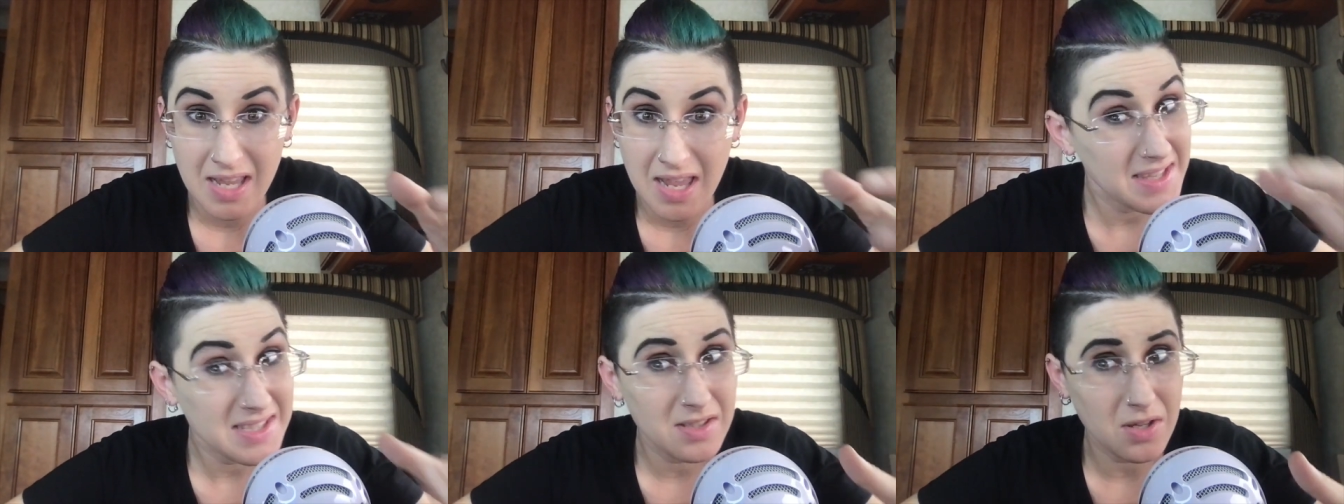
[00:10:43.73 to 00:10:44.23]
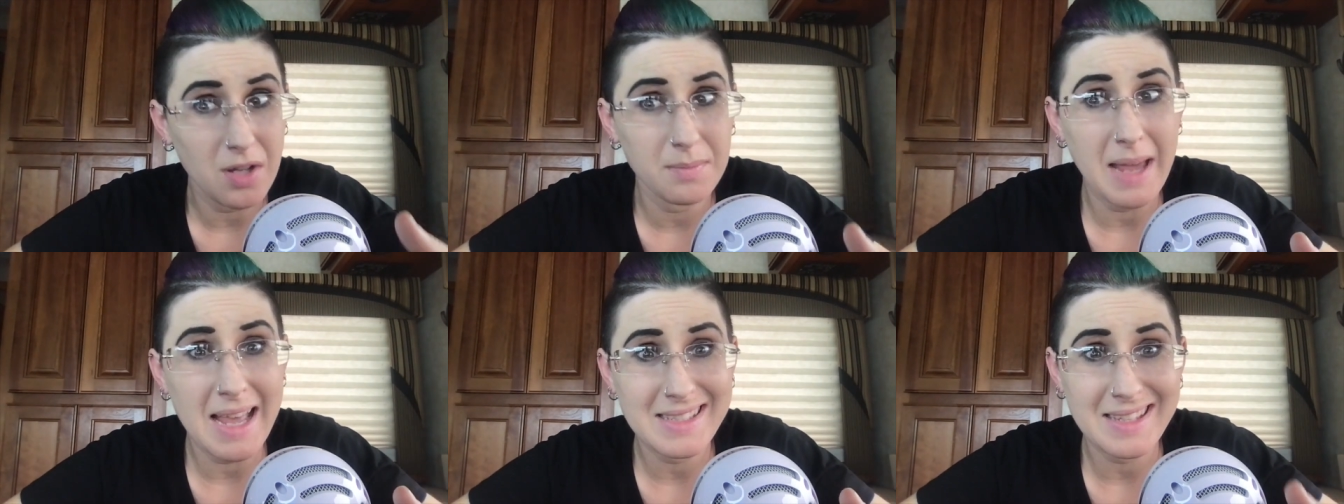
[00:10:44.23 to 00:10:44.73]
This is called
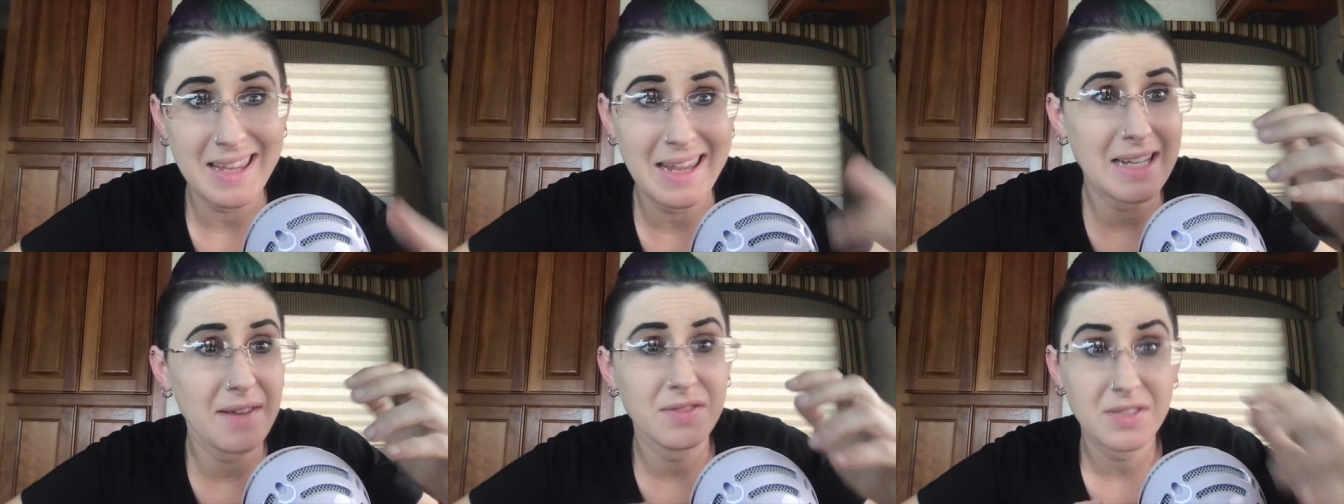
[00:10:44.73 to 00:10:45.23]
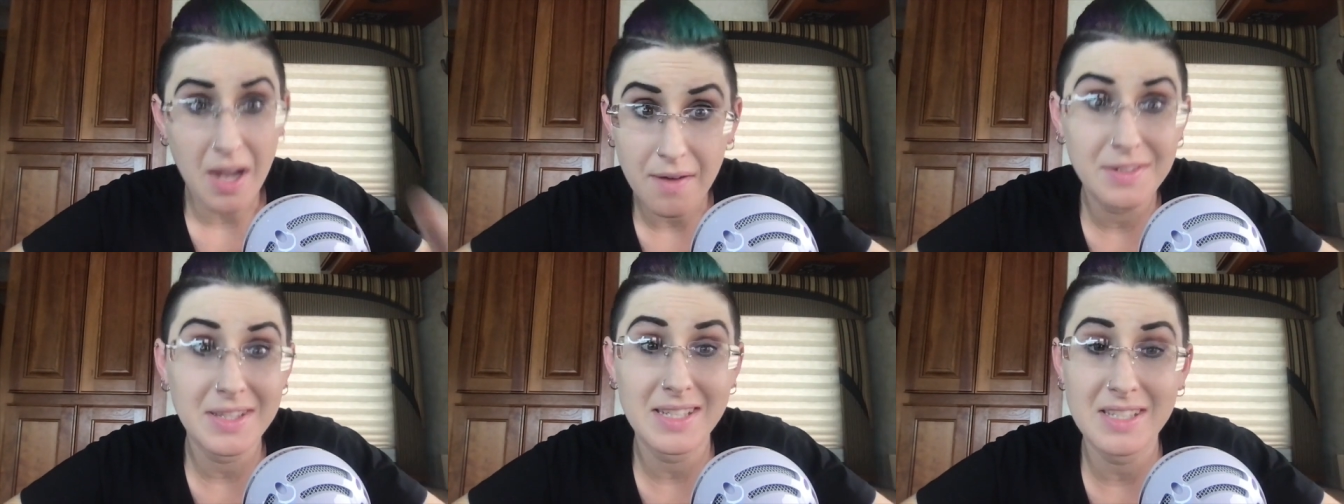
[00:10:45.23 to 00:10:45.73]
masking. I've
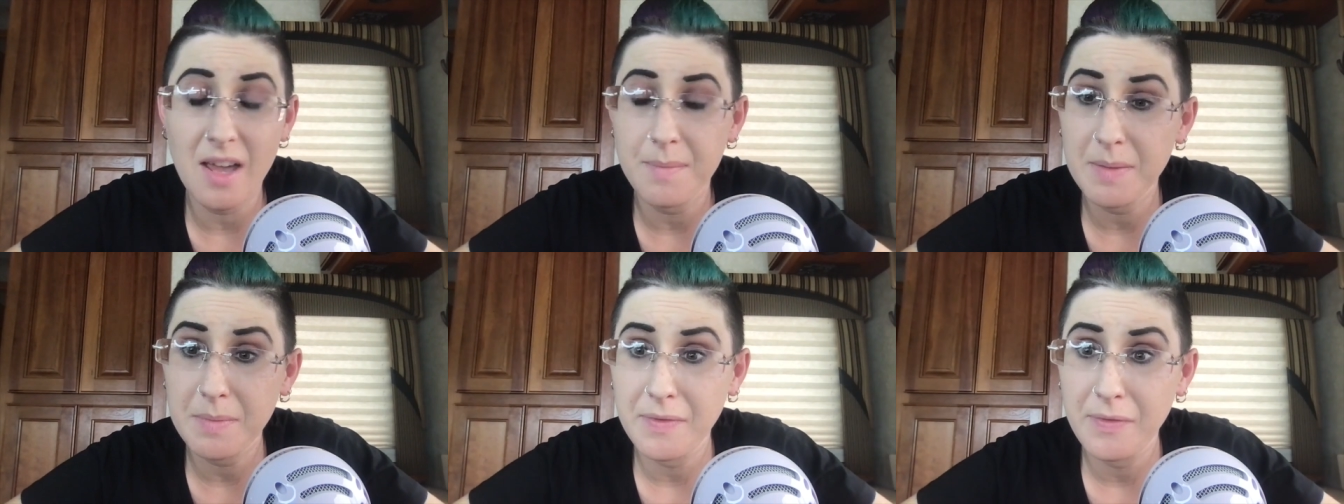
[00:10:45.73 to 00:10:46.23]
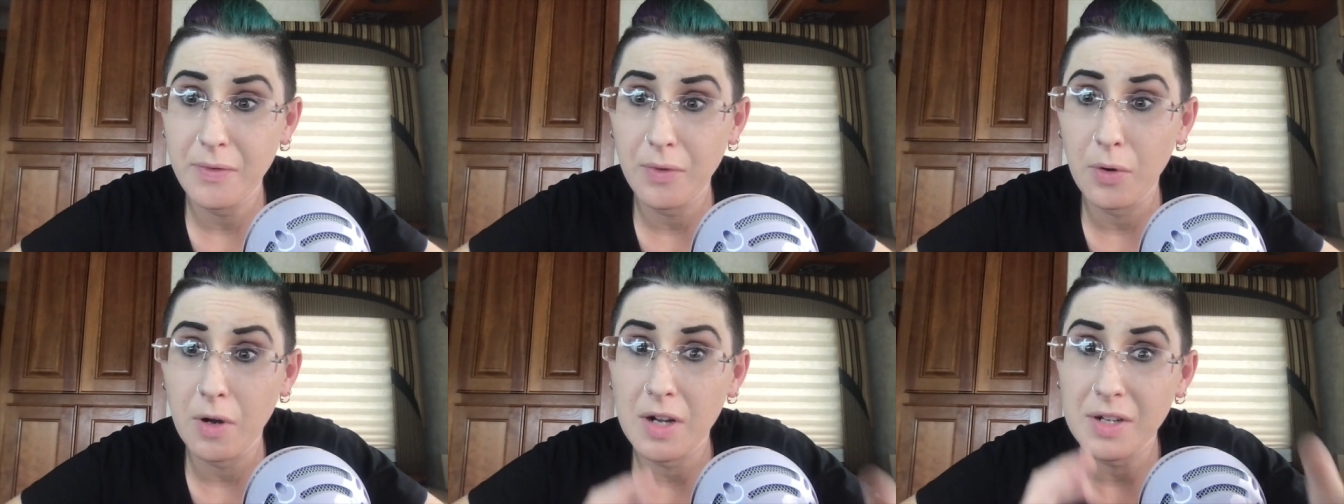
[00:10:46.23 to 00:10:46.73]
covered this topic
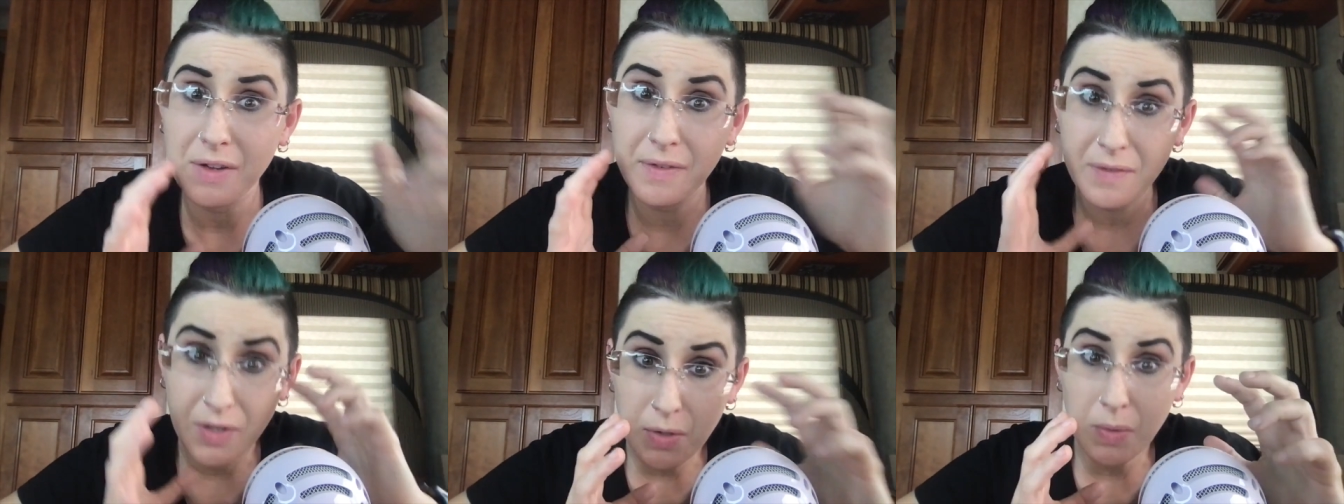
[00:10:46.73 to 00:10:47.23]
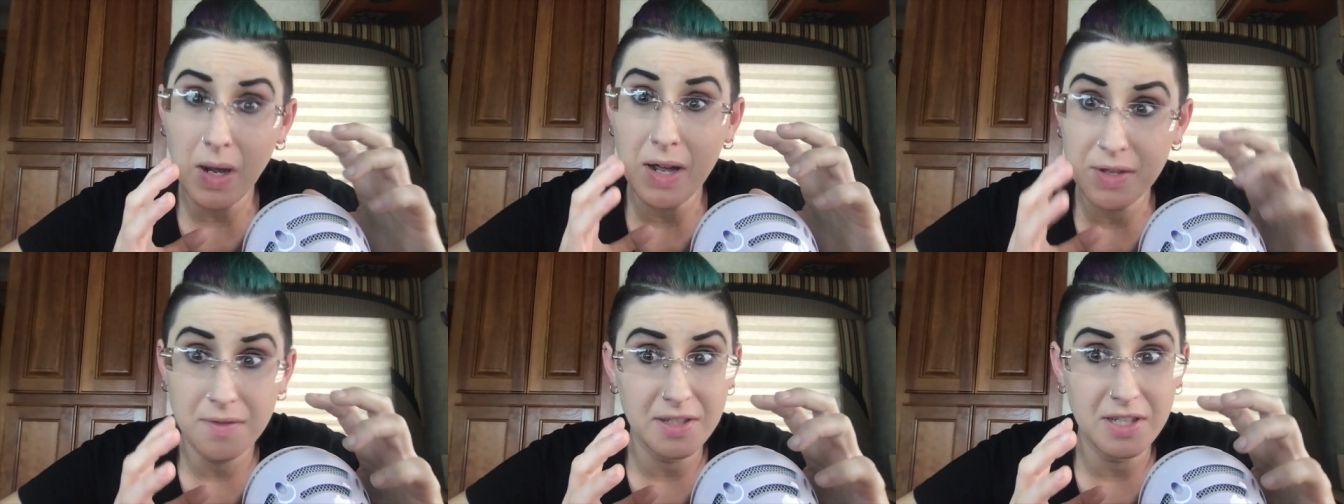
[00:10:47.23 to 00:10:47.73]
before on a few
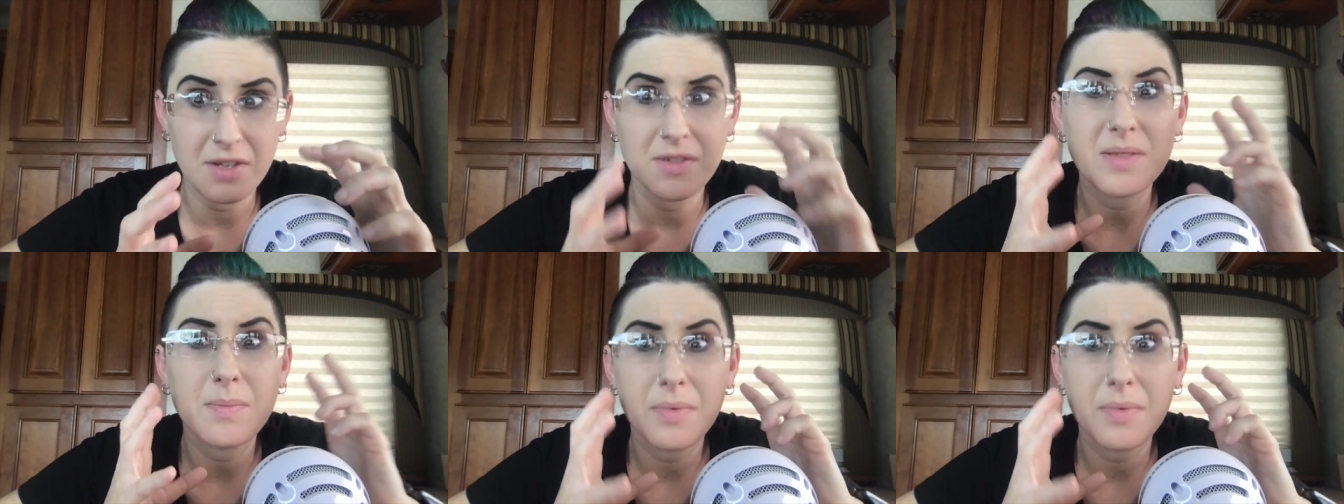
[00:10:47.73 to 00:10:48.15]
other videos.